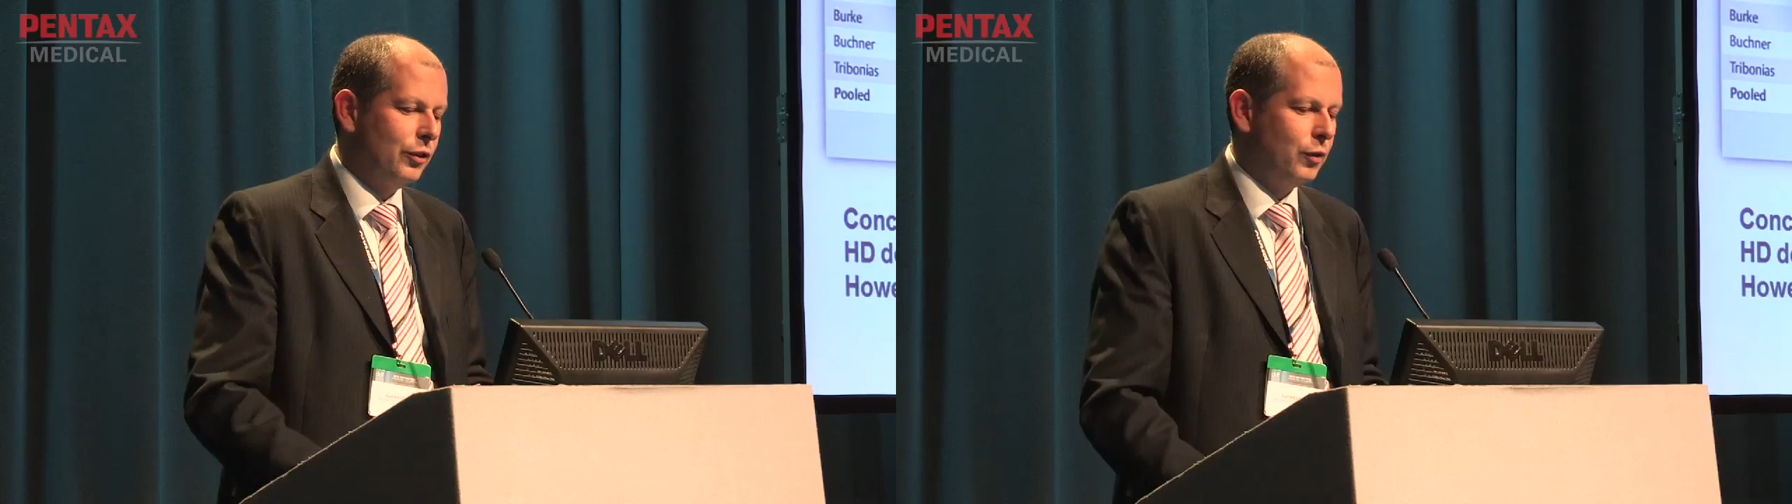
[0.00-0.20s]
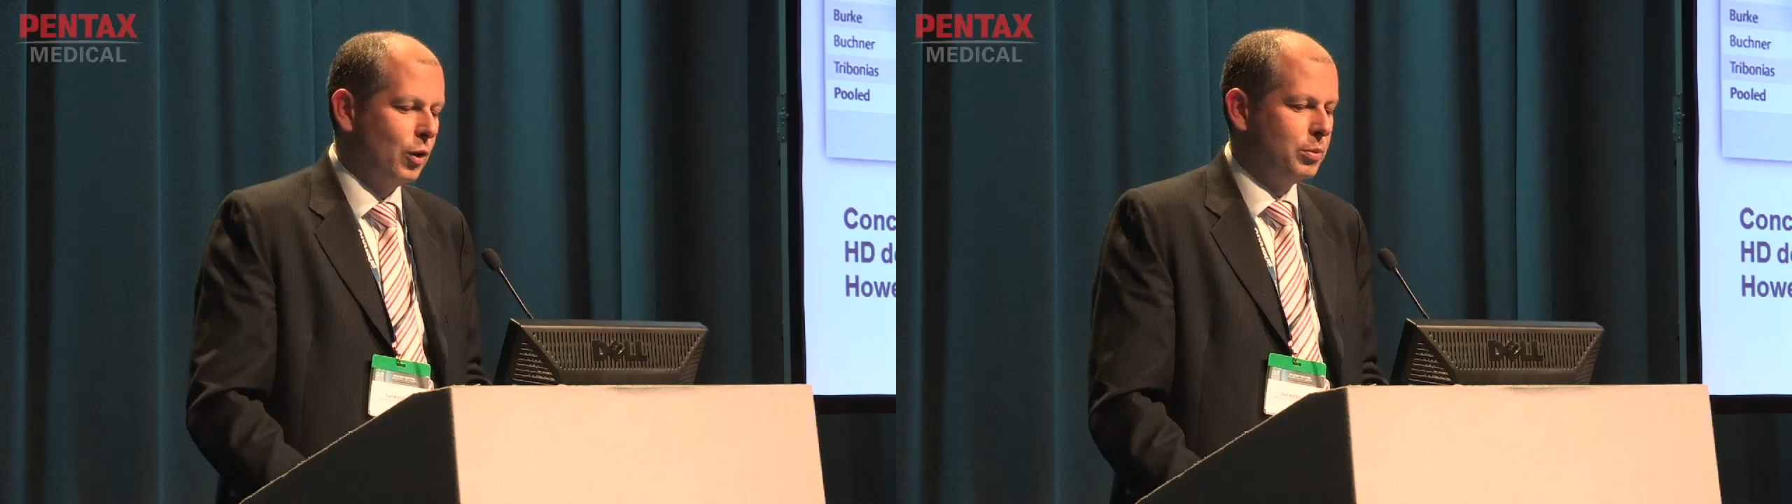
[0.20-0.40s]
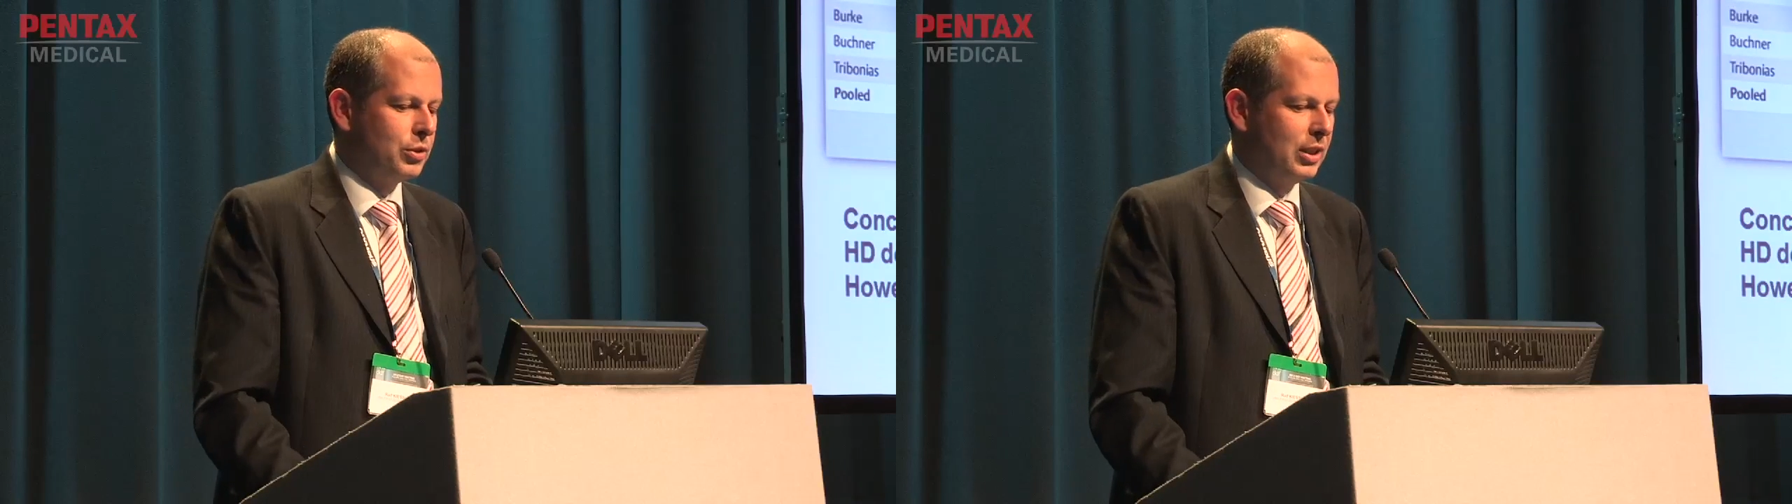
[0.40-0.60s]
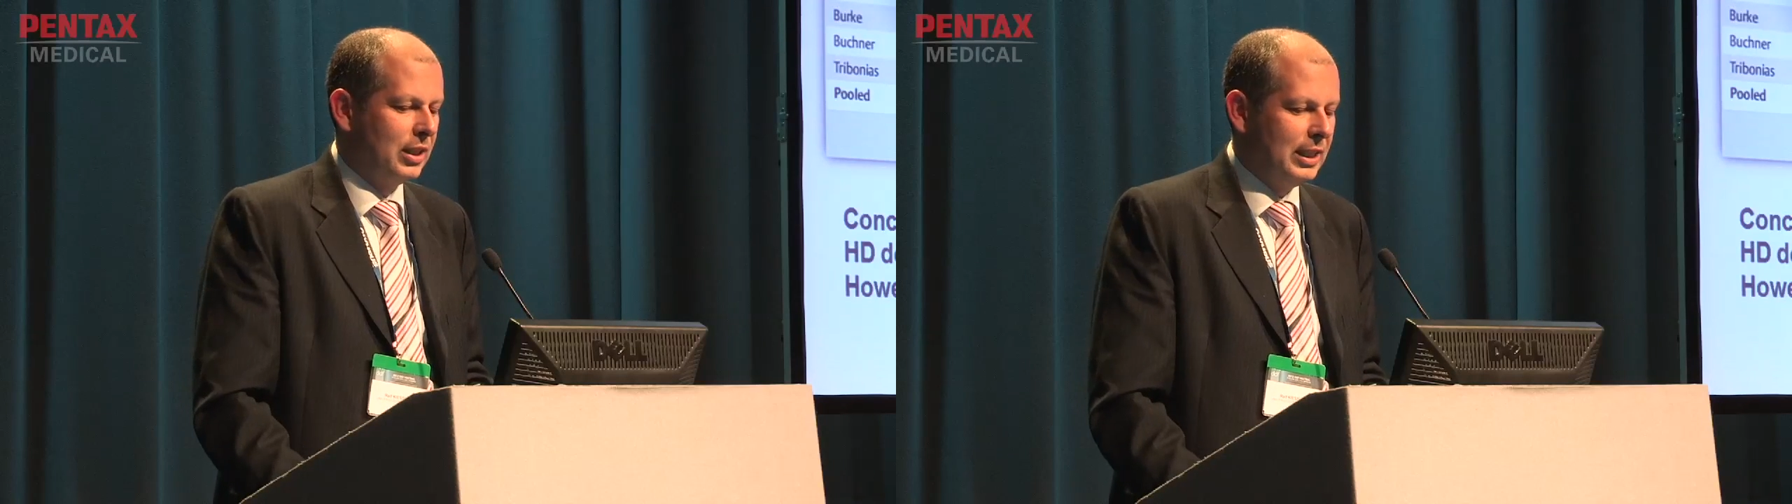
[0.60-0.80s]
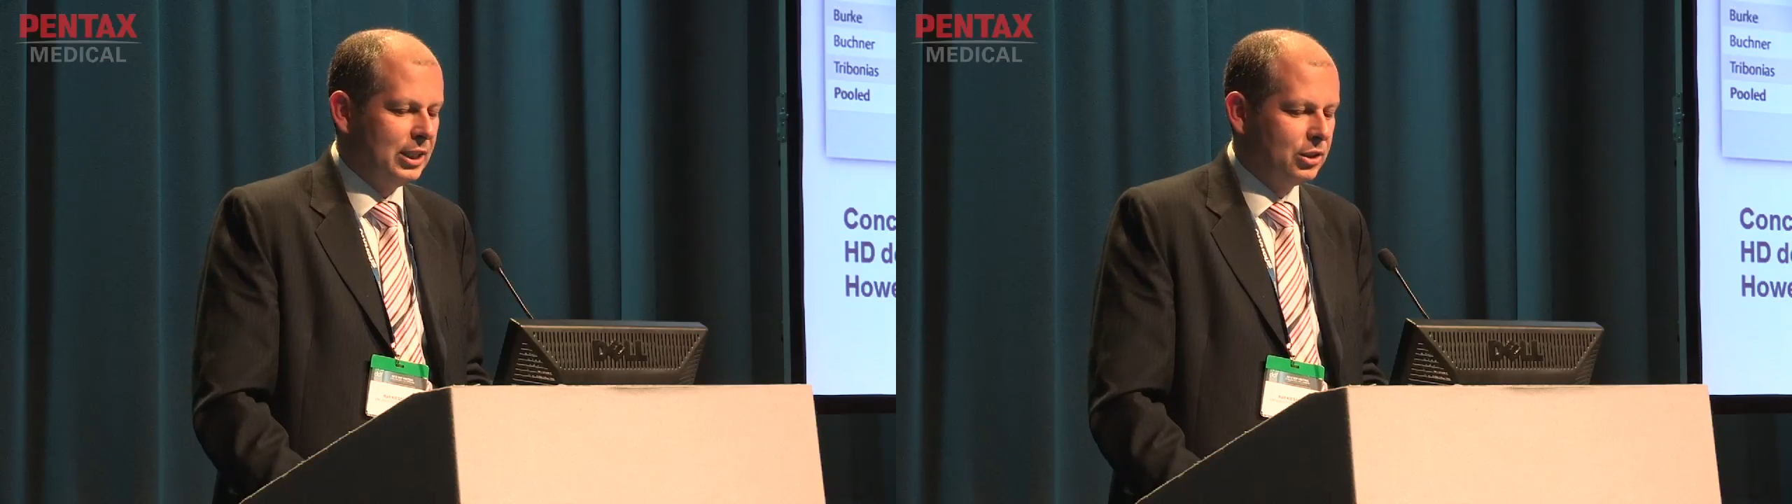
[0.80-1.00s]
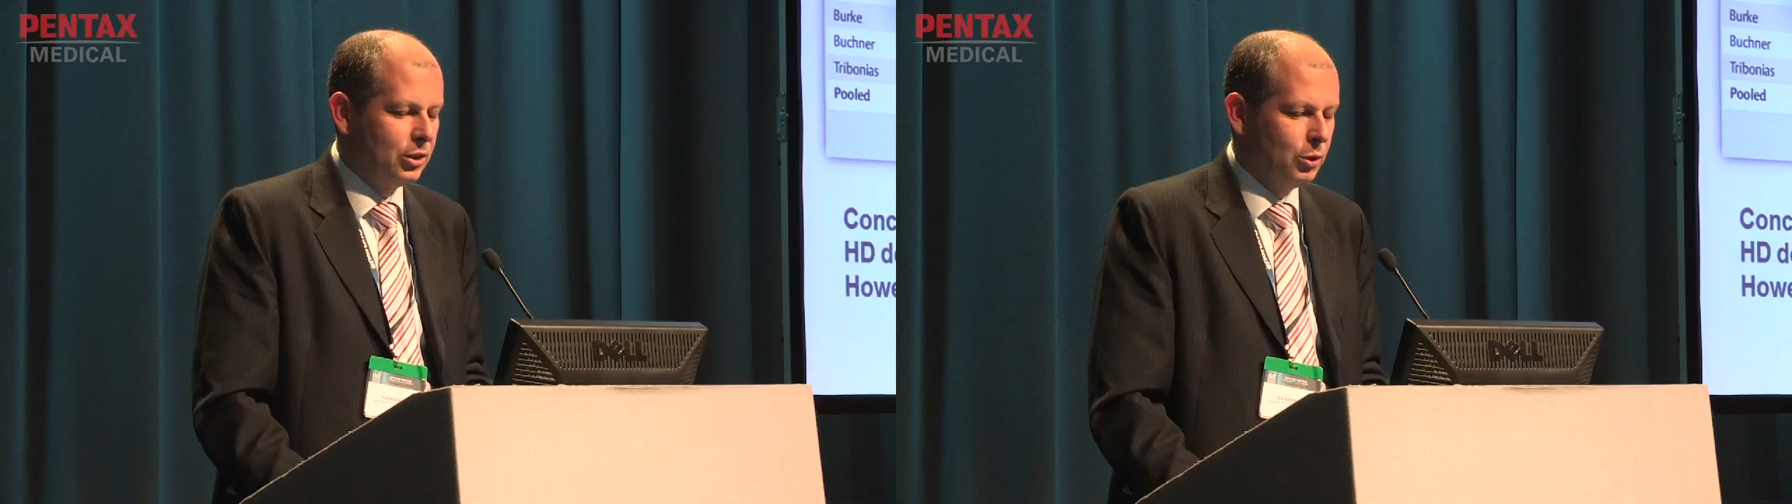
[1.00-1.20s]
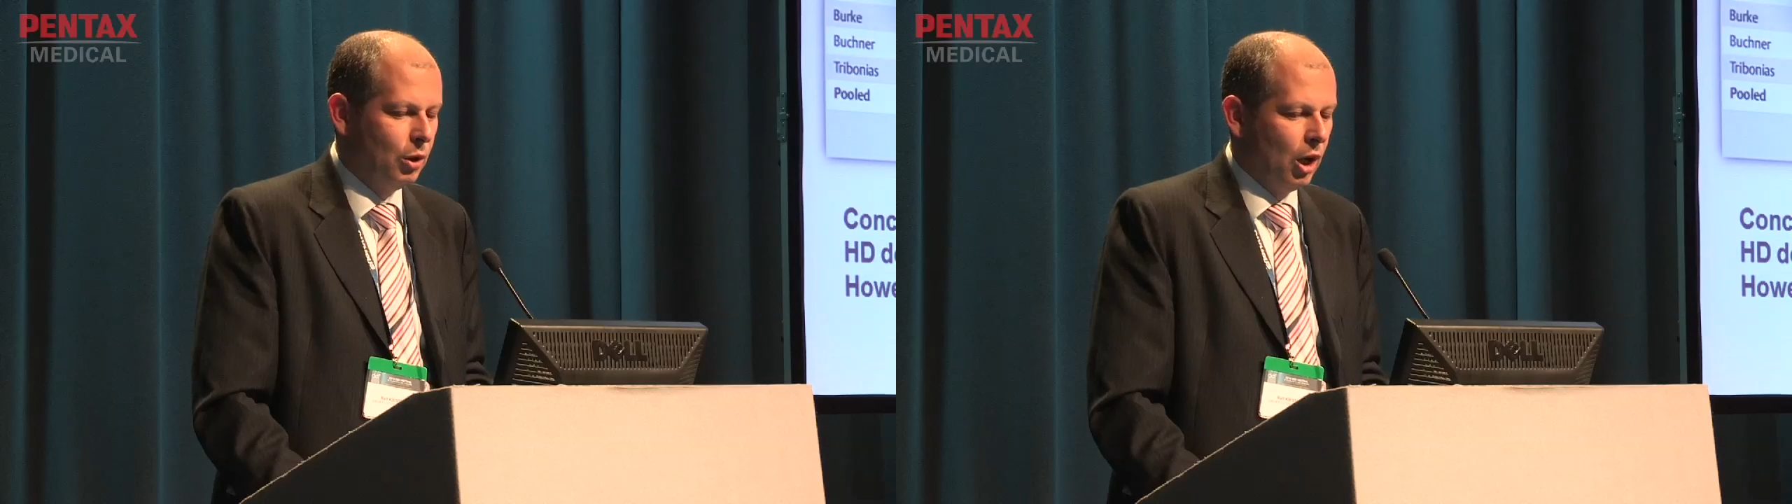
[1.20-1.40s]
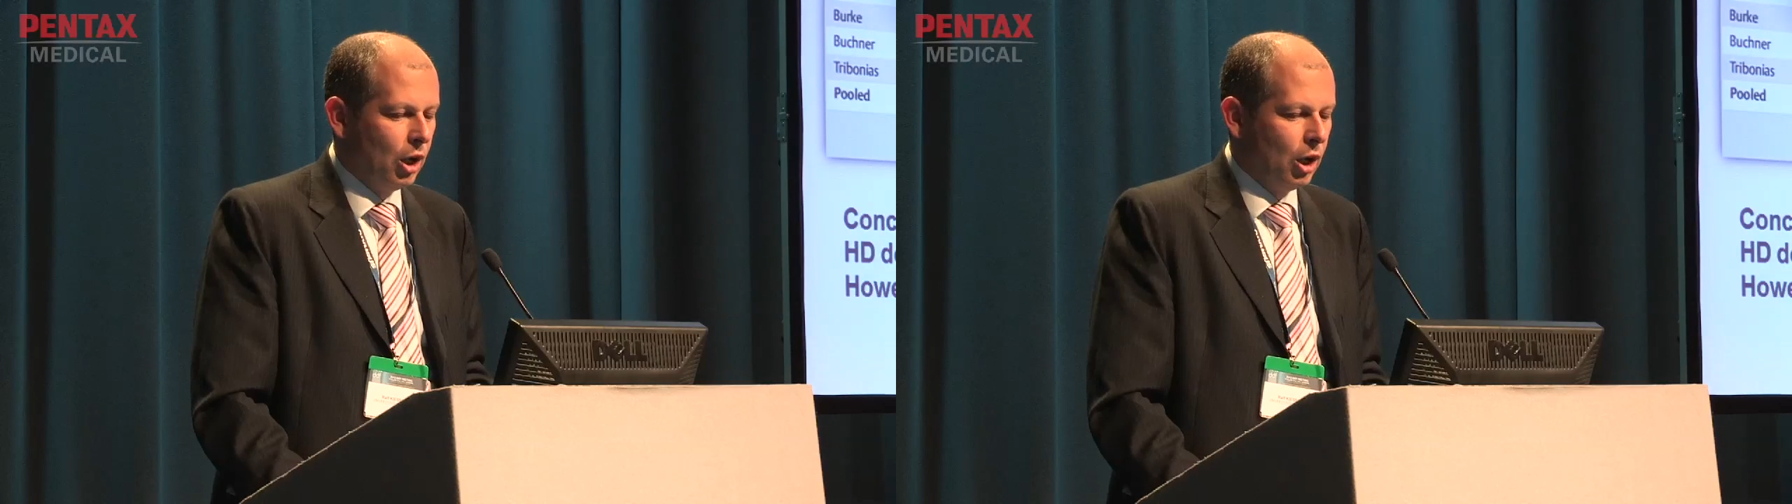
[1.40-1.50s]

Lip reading: 4% leads you